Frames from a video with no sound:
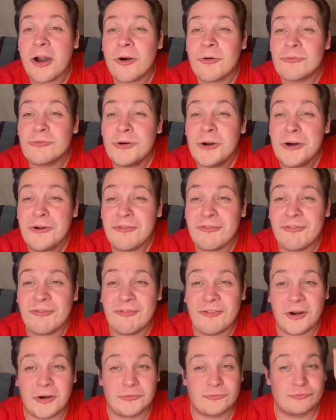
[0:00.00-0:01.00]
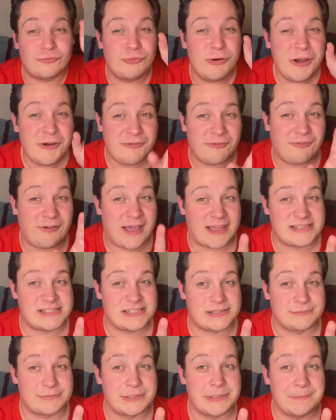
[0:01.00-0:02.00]
a rough
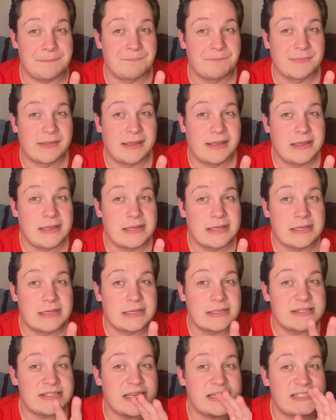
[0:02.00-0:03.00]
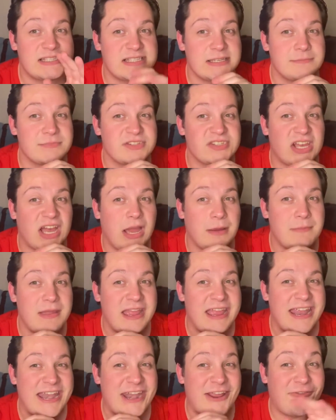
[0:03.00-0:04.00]
estimate, say sometime
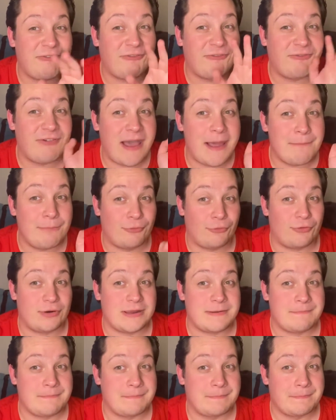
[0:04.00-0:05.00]
in February.